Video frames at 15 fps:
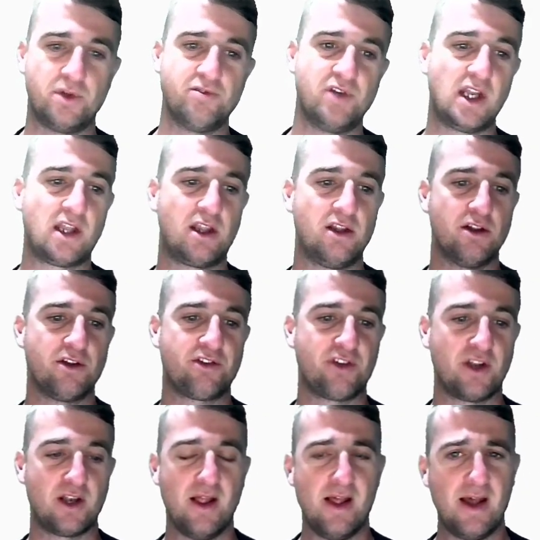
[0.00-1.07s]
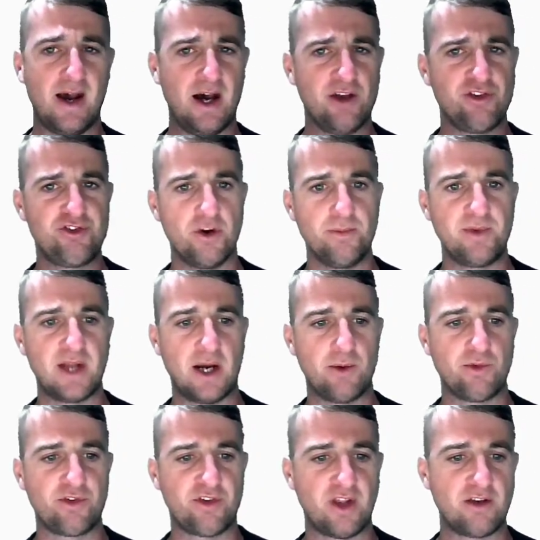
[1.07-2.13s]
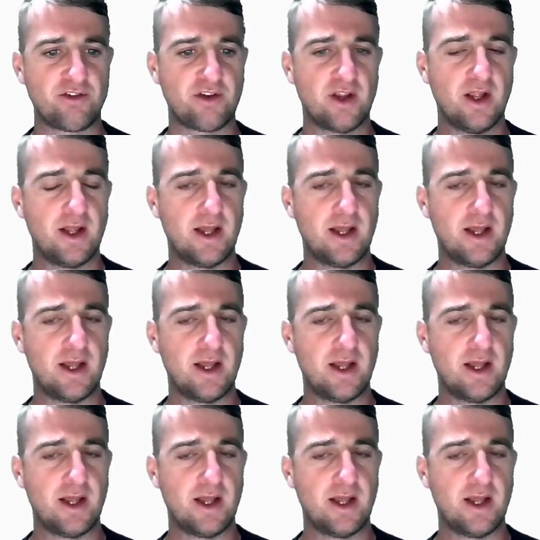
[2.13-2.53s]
ridiculous. And it has dropped down since.